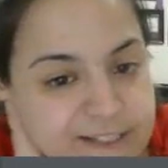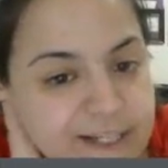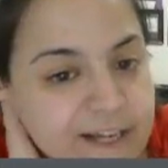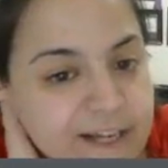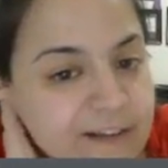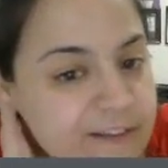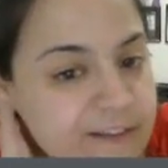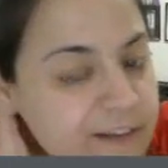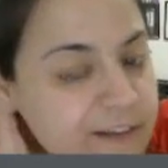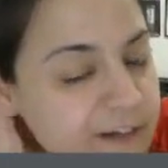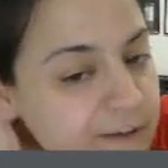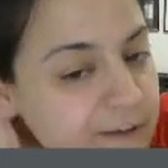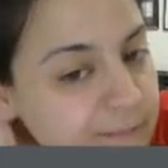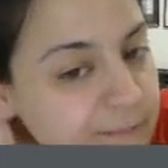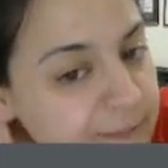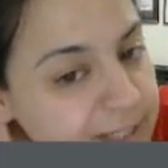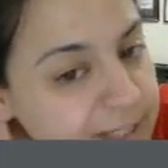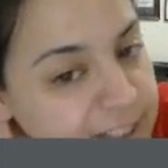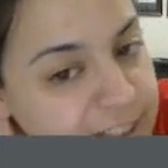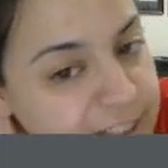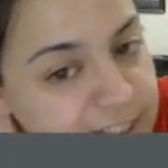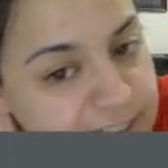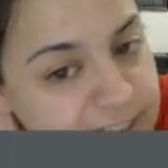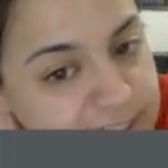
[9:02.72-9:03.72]
in healthcare and
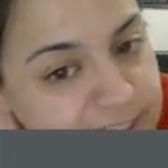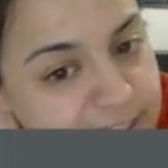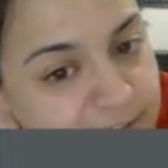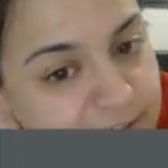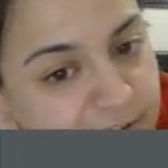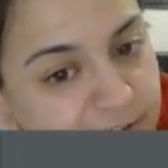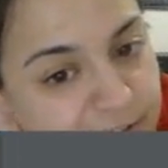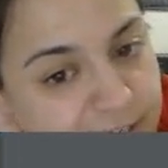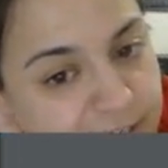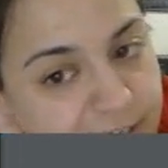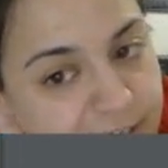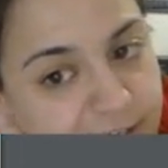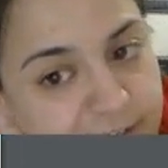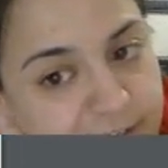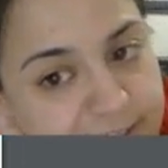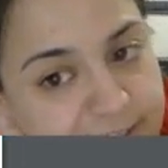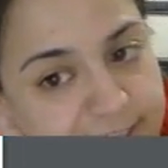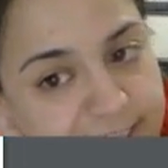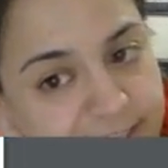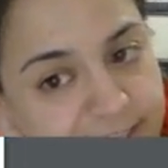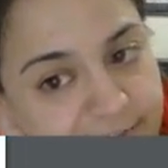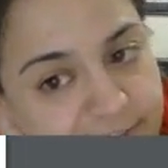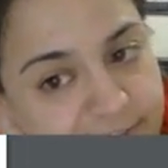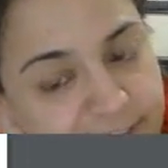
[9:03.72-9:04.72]
patient-centered care and
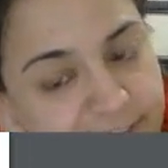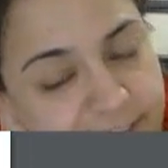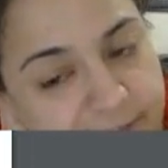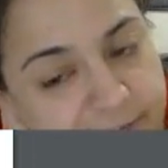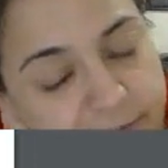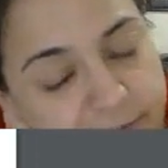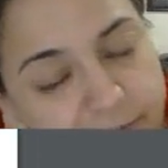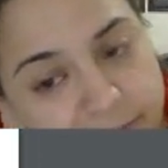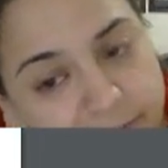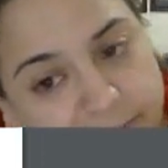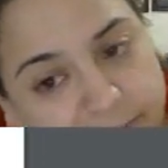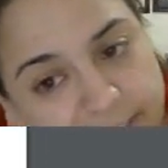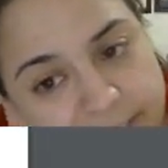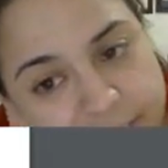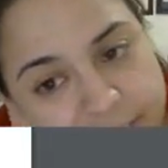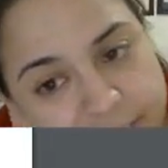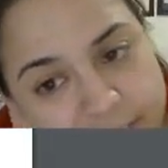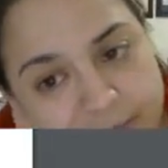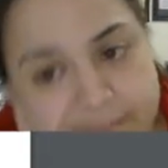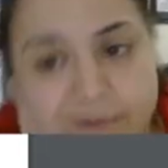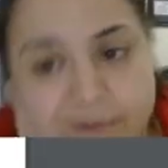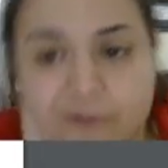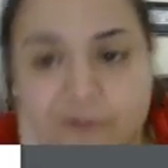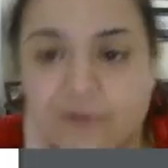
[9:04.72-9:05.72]
safety. We're reading
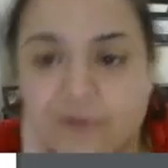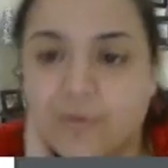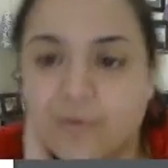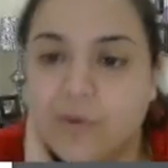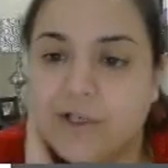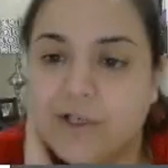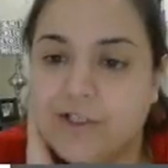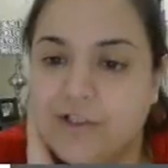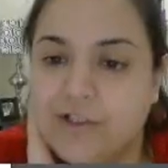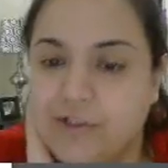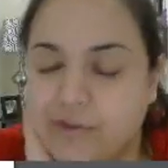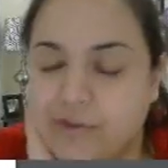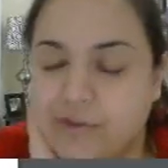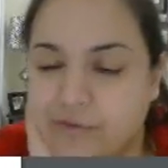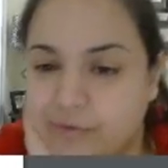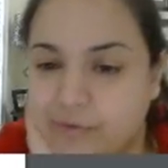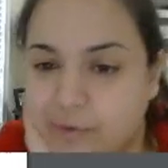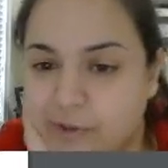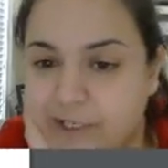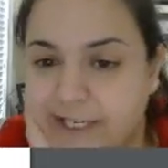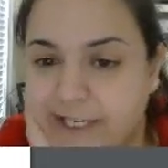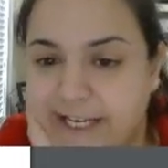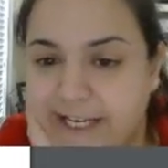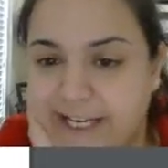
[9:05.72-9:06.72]
chapters 1, 2,
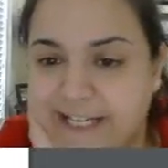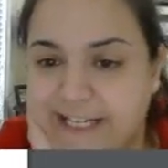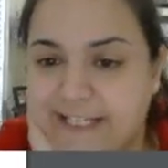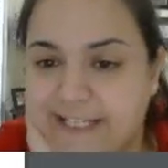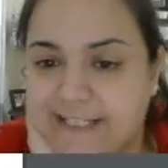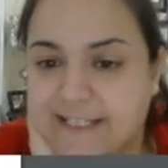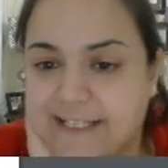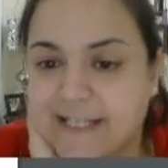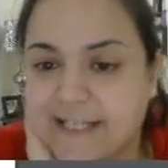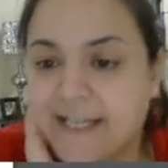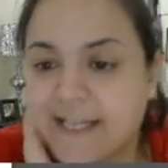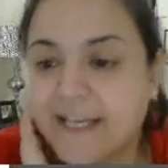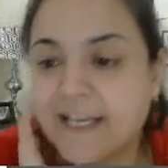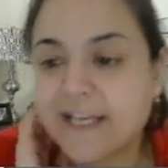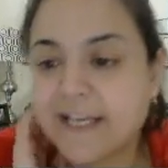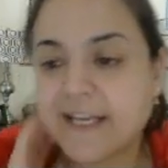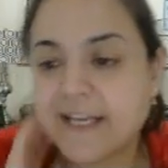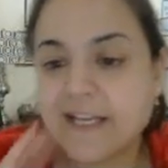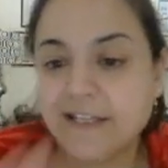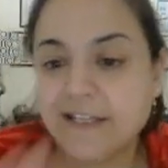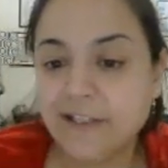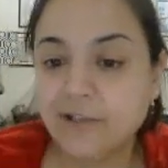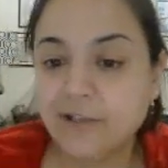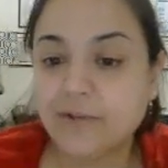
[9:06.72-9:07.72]
4, and 8.
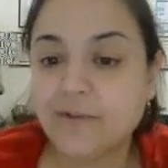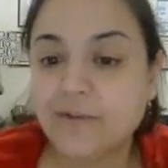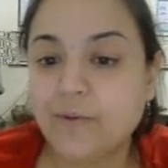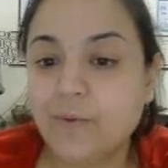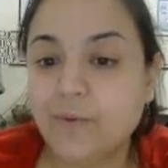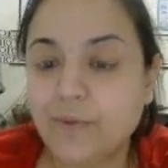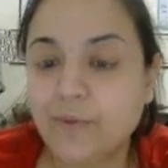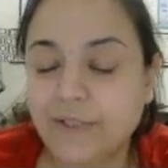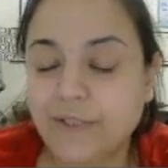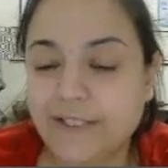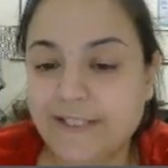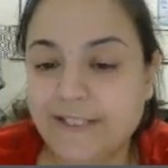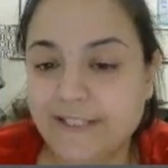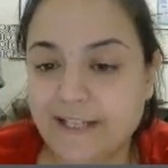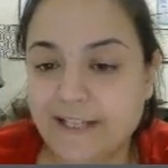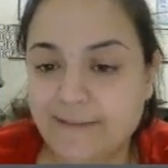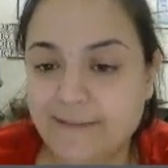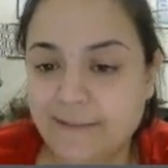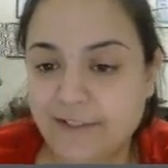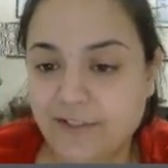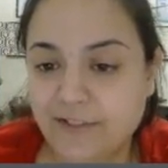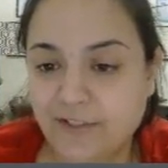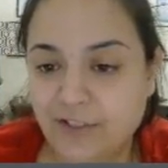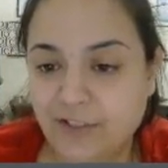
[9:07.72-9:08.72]
And the only
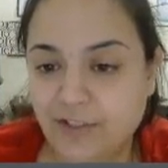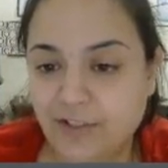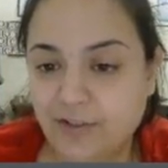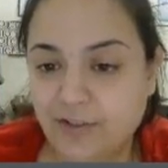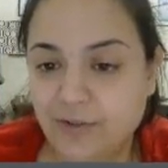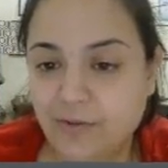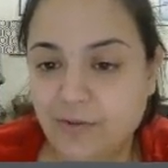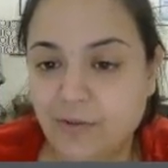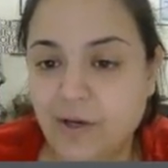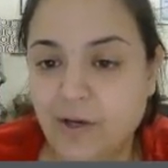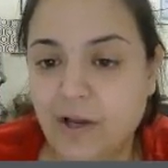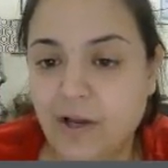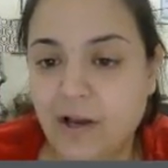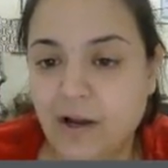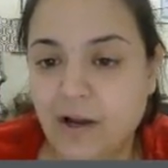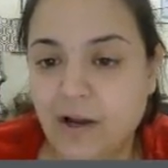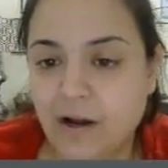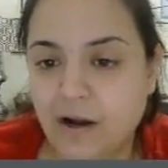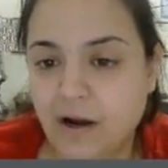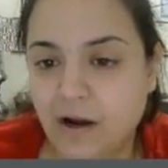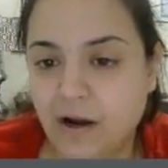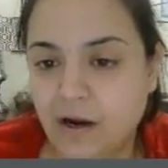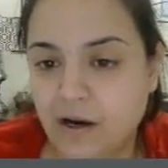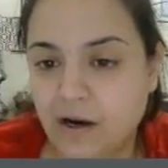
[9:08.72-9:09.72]
assignments due
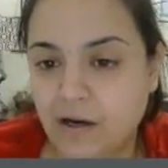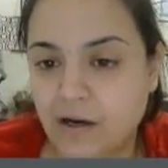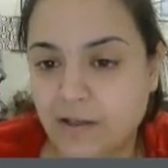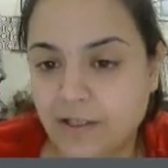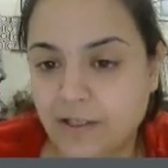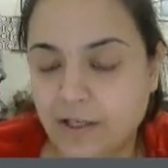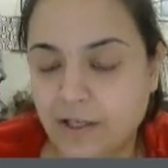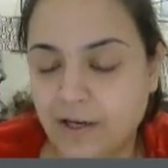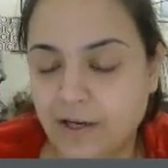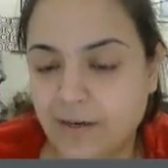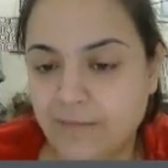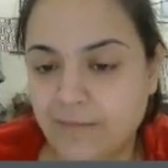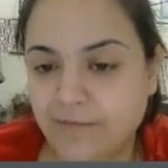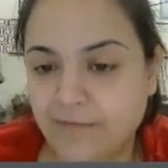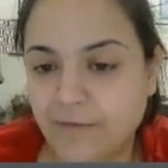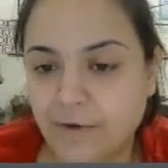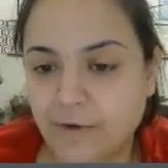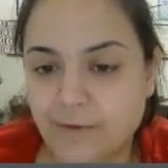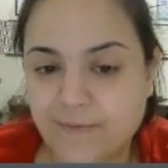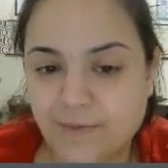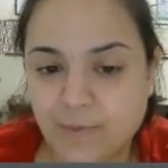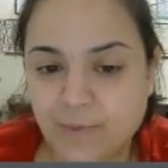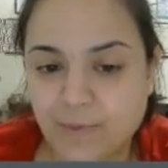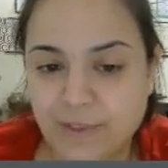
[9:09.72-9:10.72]
are
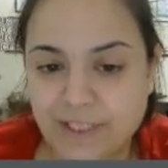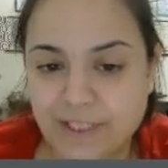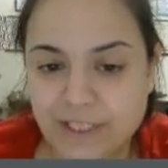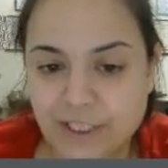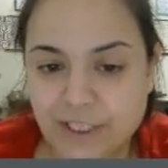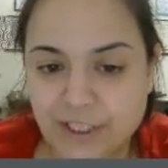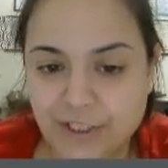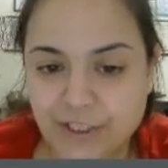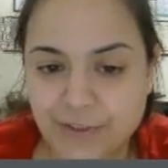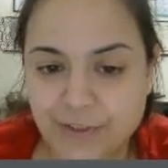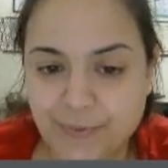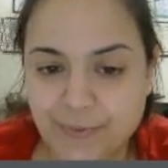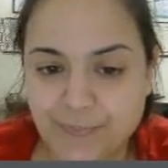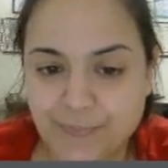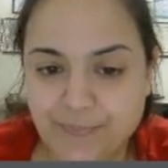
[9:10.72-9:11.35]
forms 1 and 2.